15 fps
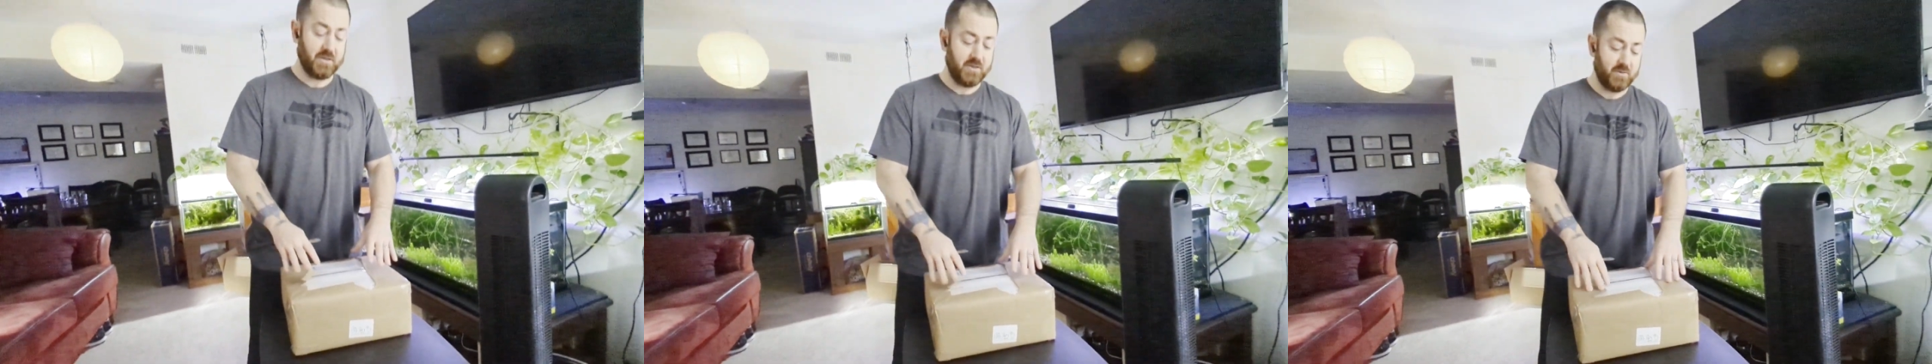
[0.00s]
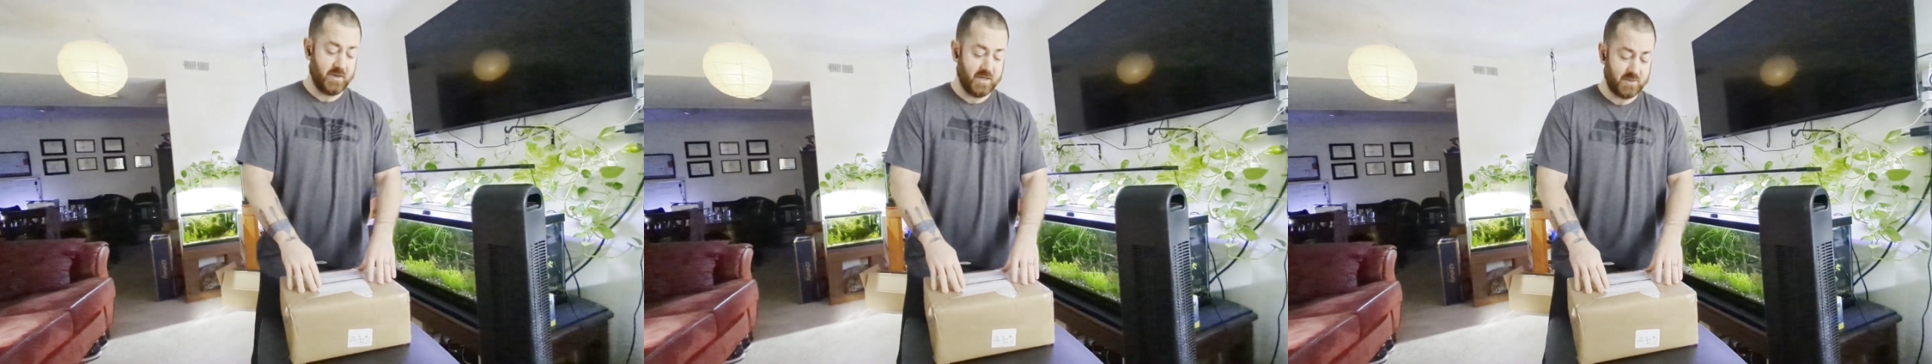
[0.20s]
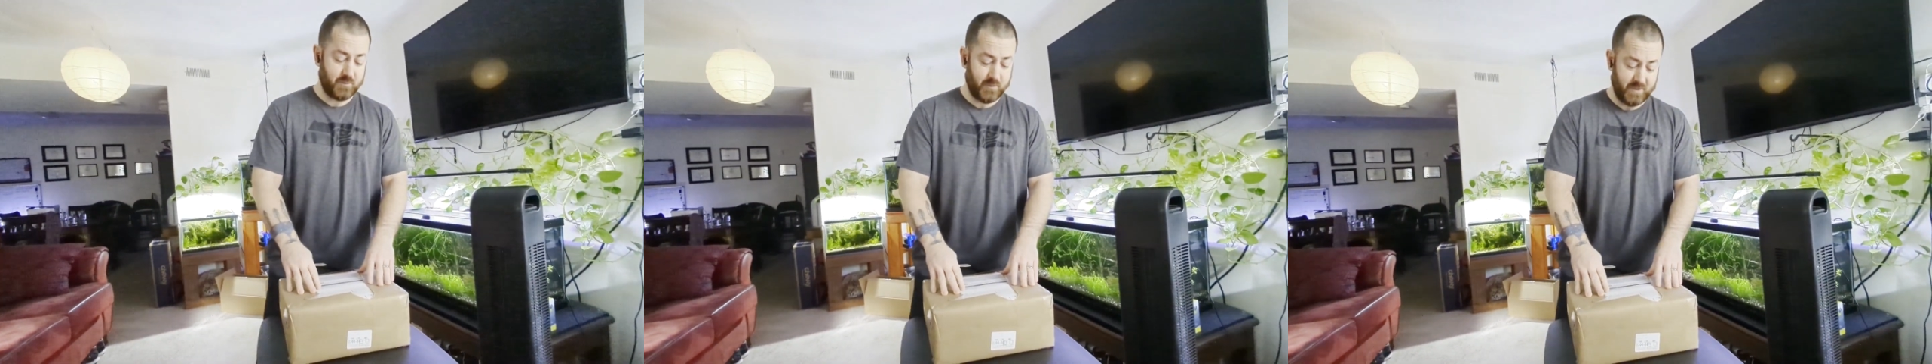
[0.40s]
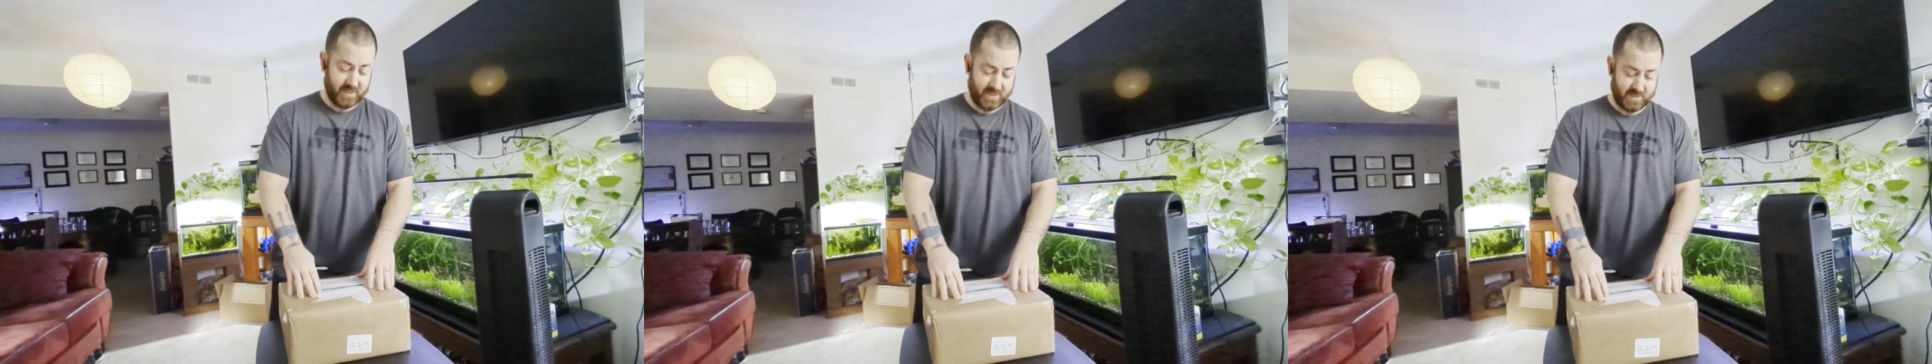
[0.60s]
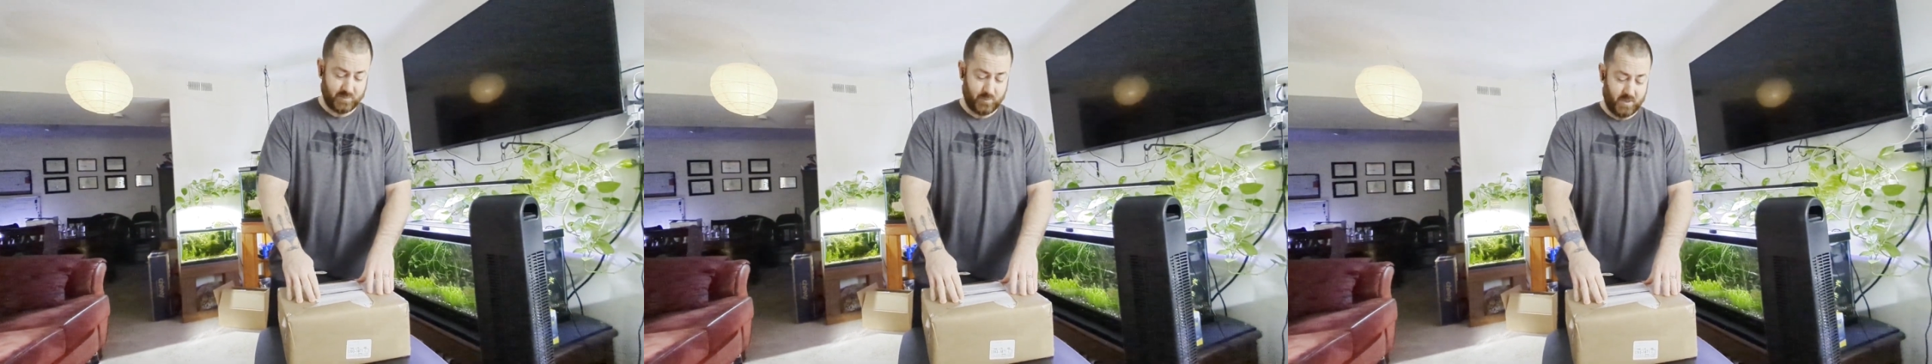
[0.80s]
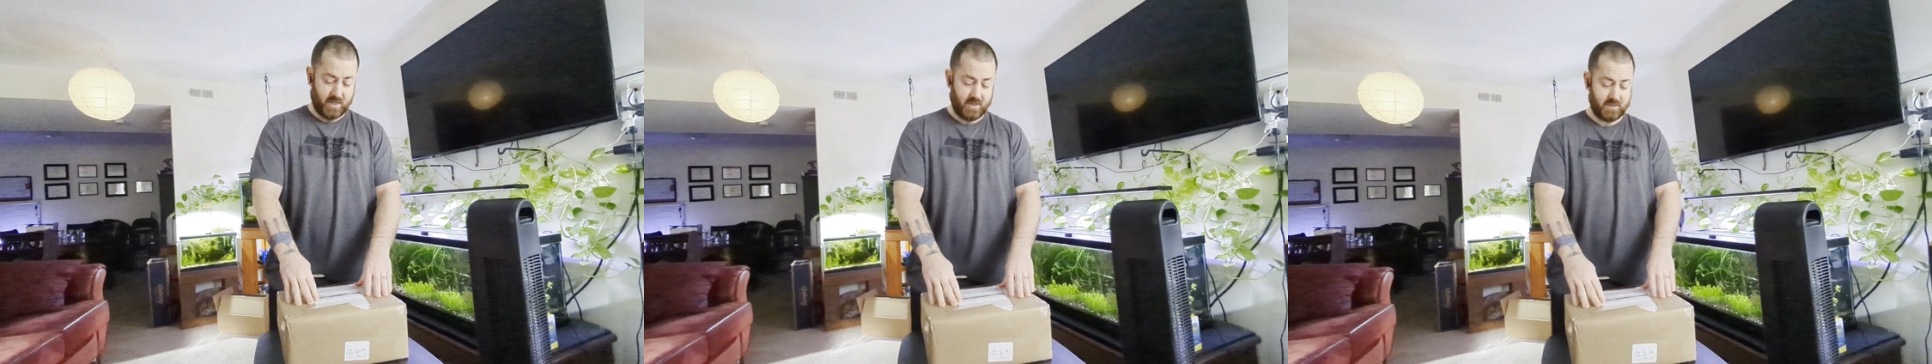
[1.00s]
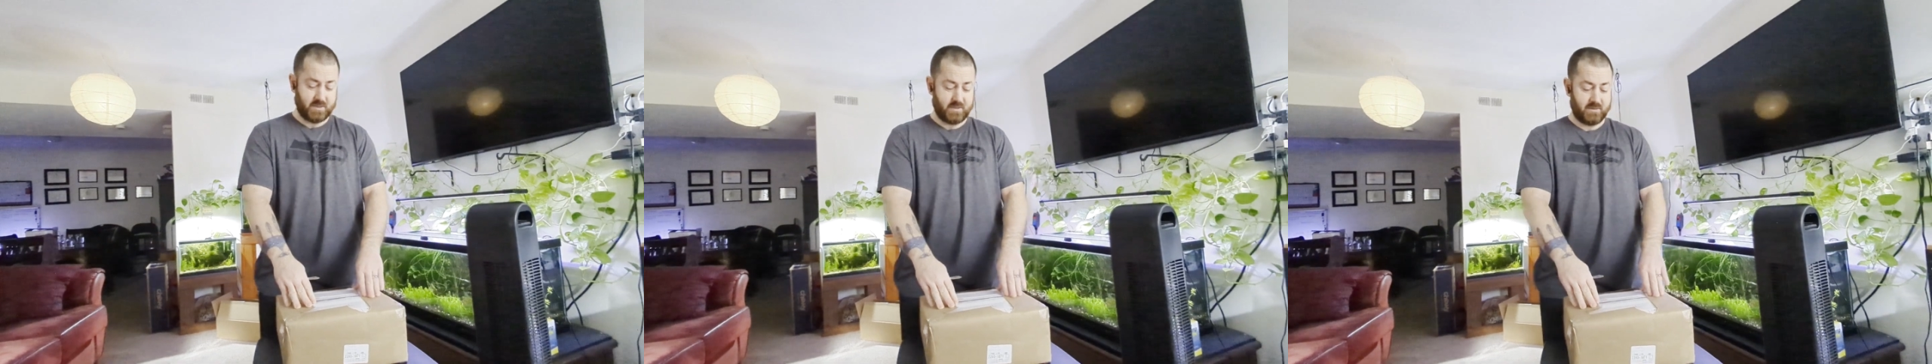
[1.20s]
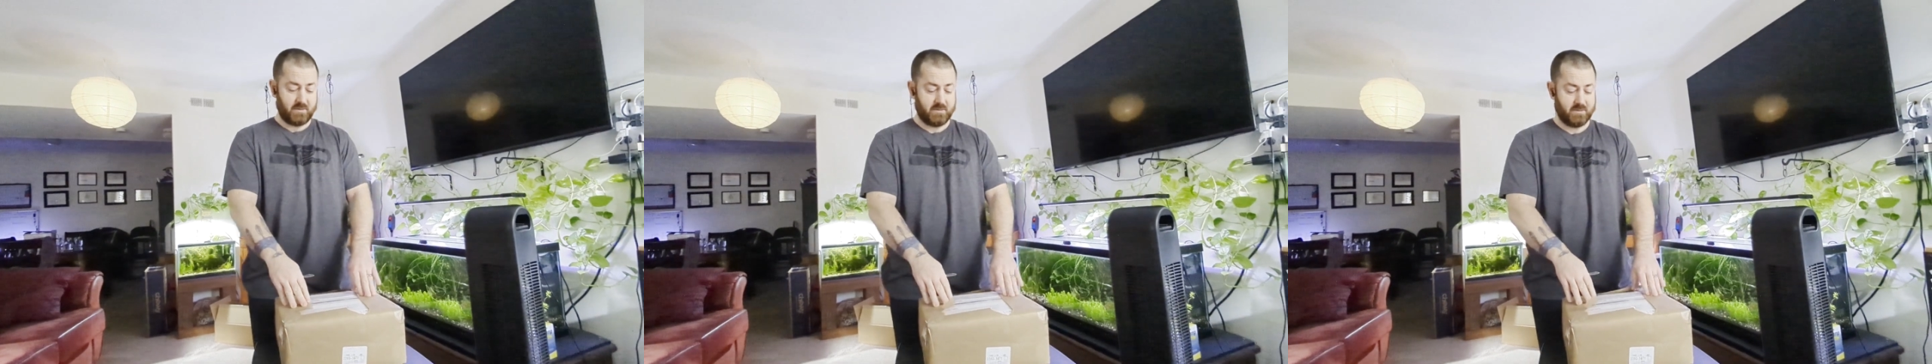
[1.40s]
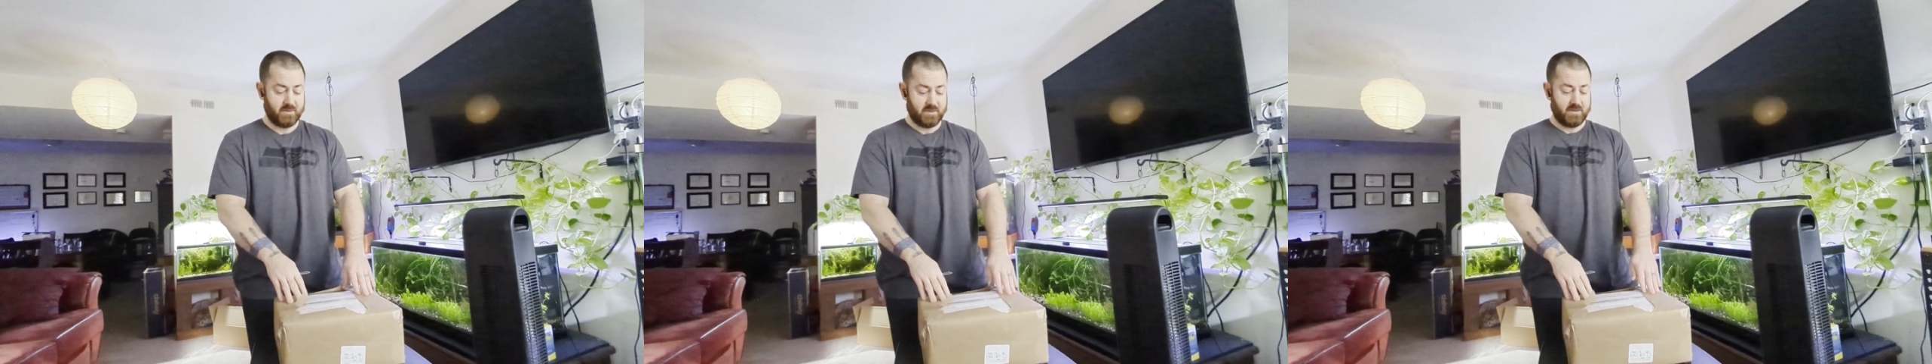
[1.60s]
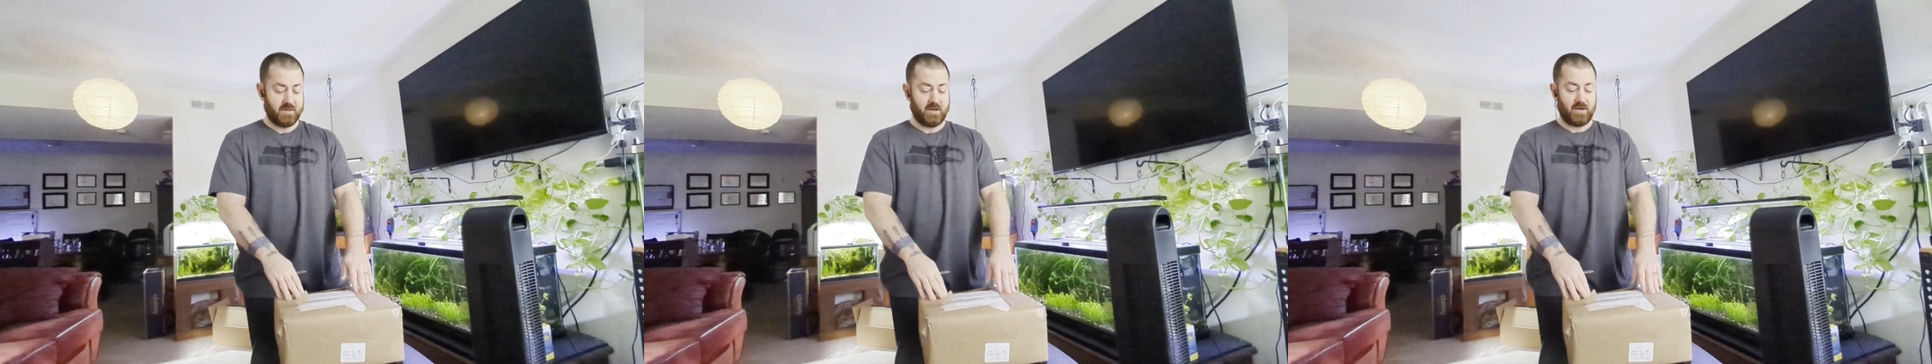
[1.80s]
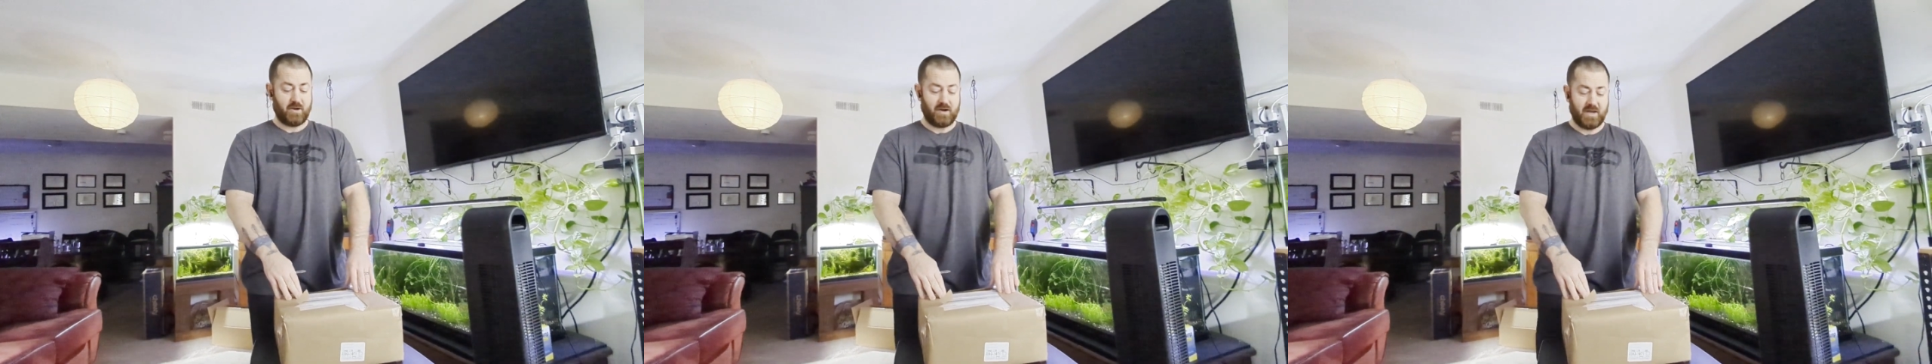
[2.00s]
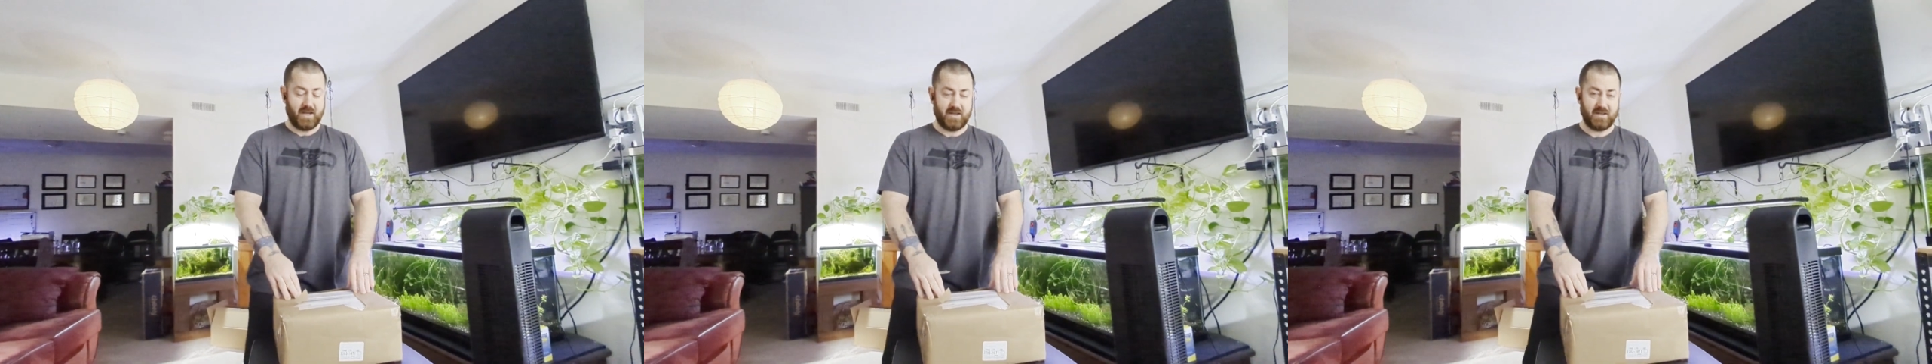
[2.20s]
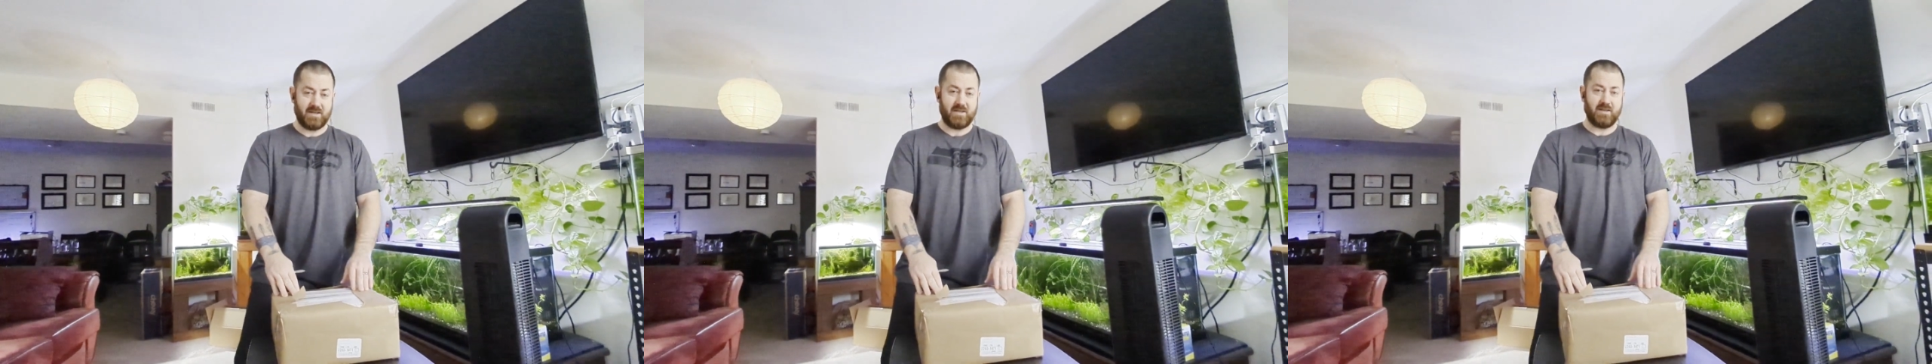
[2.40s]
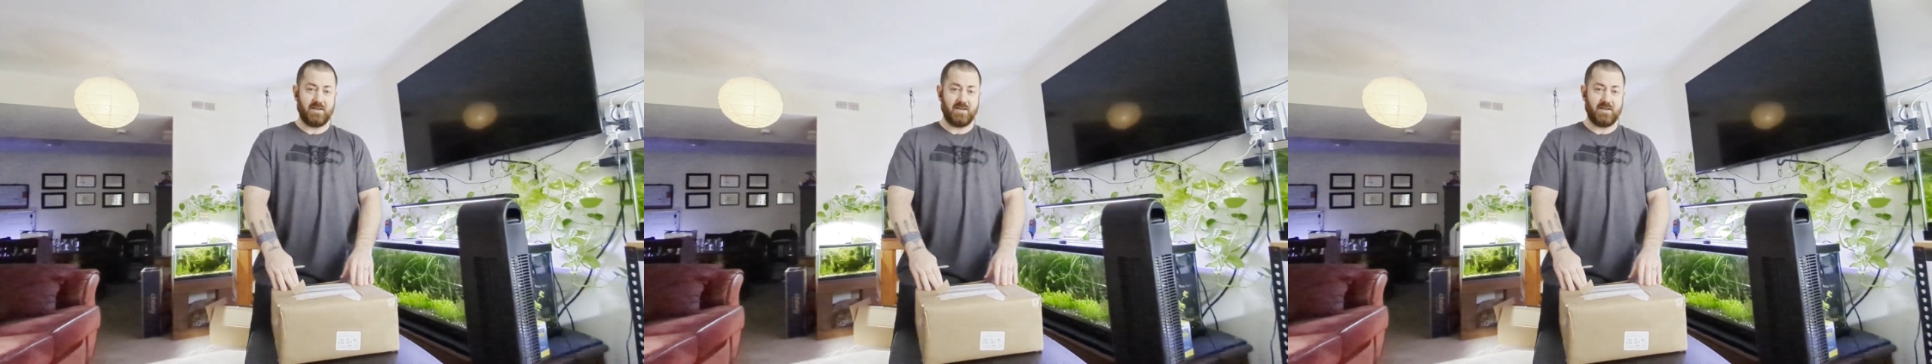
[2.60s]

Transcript: a USPS box, all right,